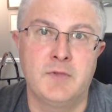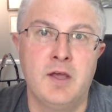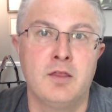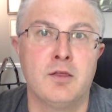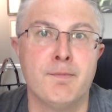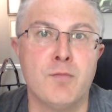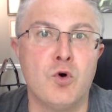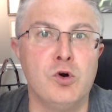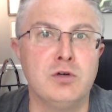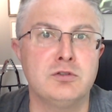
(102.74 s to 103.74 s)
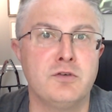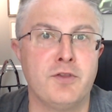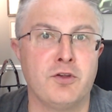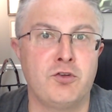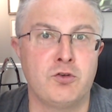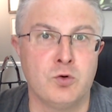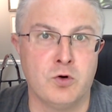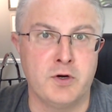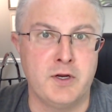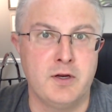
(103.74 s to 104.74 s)
The moral of the
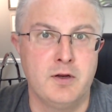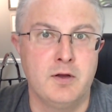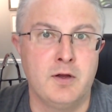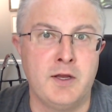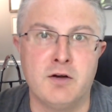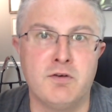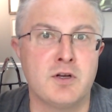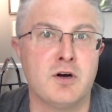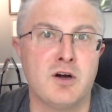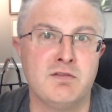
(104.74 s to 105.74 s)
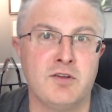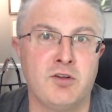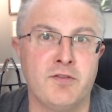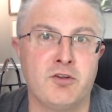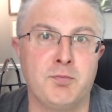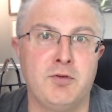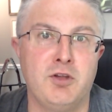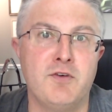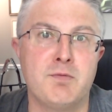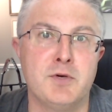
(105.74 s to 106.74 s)
story, irregardless of the
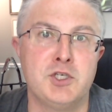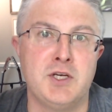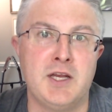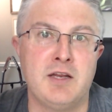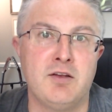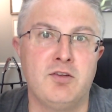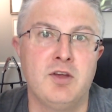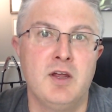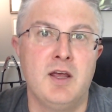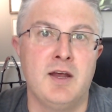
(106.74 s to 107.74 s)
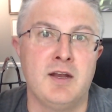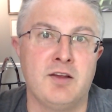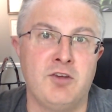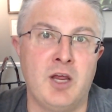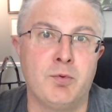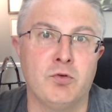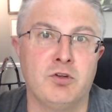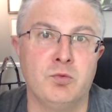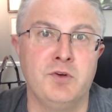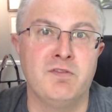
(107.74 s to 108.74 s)
specific machines and examples
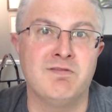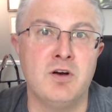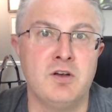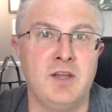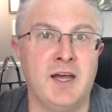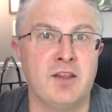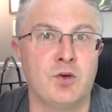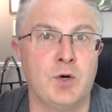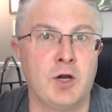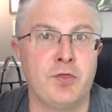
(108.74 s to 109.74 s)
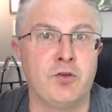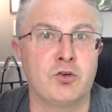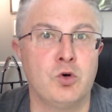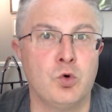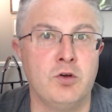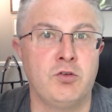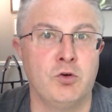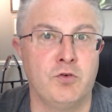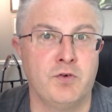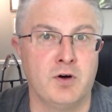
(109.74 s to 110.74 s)
that we've looked at throughout this course so
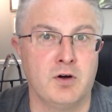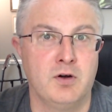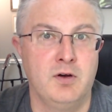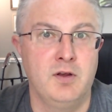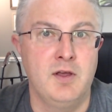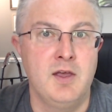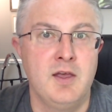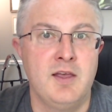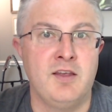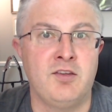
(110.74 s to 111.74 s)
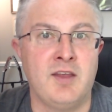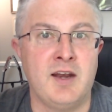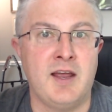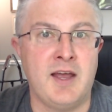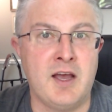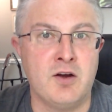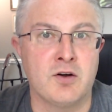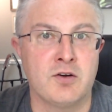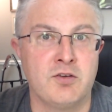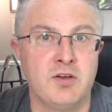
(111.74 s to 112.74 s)
far, is that
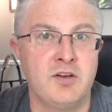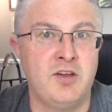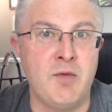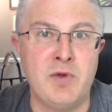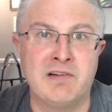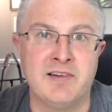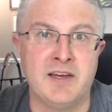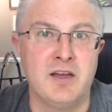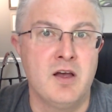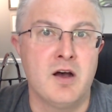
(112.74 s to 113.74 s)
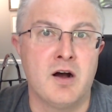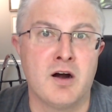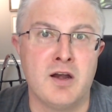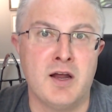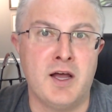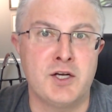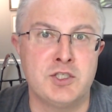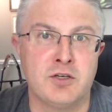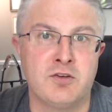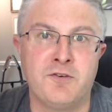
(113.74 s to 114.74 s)
hackers typically are not
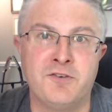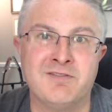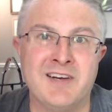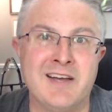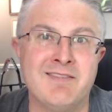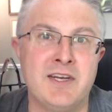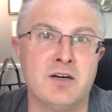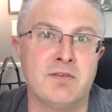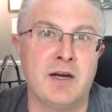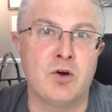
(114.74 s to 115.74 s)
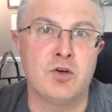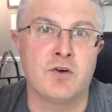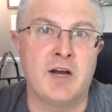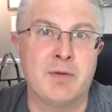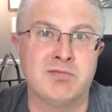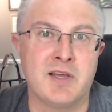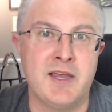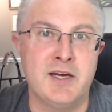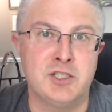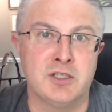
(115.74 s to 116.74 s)
just flailing around your
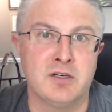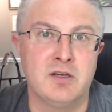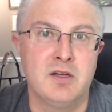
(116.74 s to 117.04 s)
application,